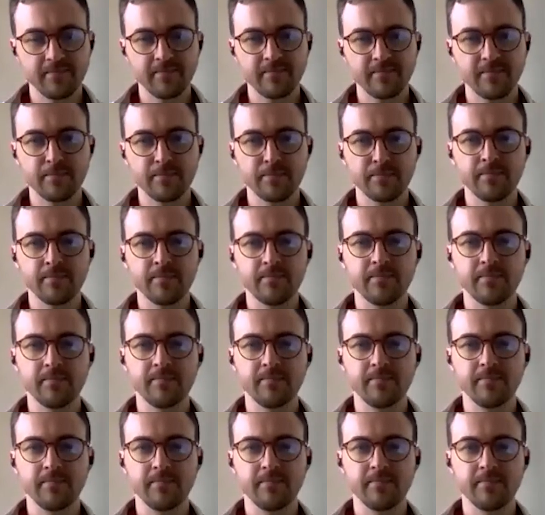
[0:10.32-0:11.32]

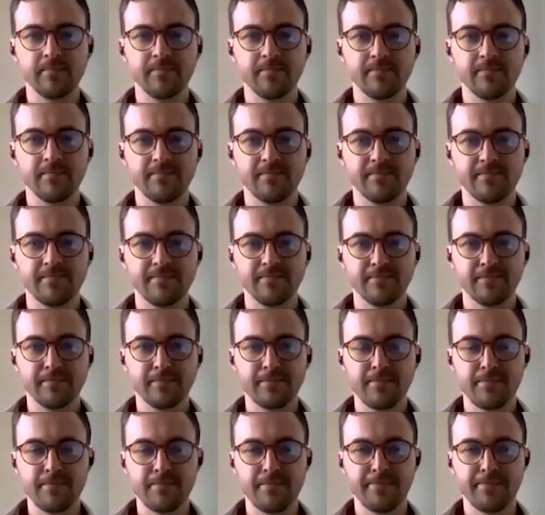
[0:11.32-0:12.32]

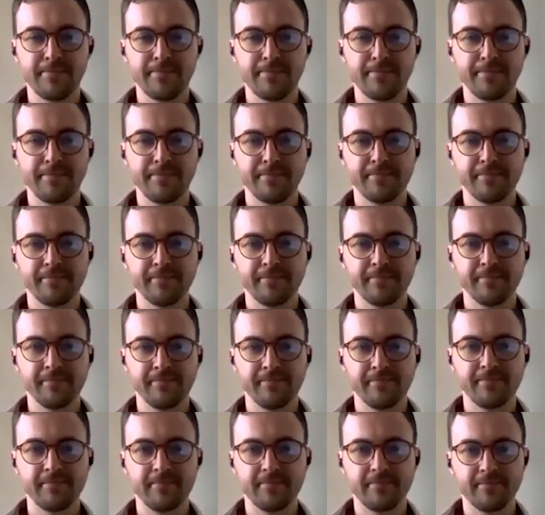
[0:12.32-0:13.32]

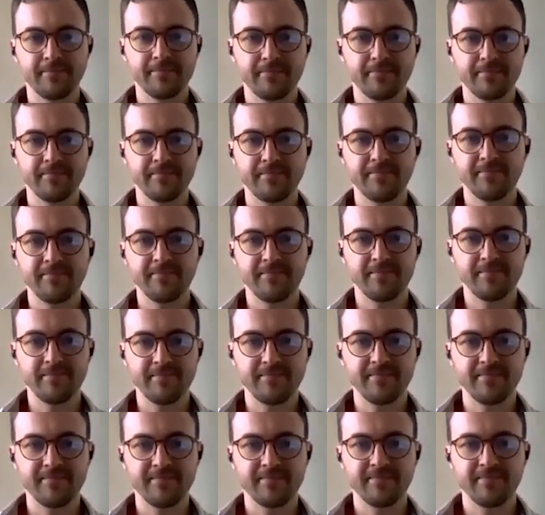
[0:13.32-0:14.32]

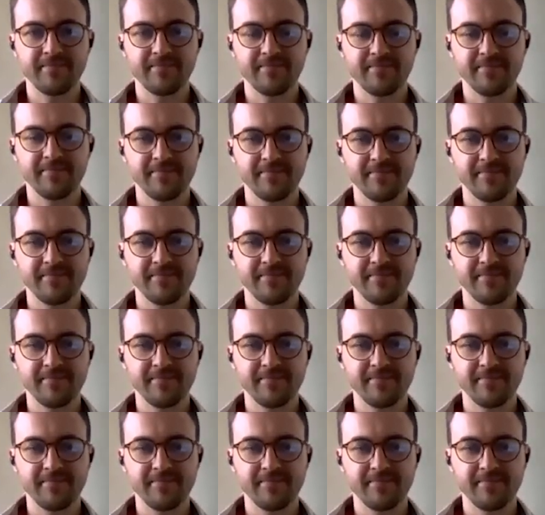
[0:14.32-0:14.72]
(silent)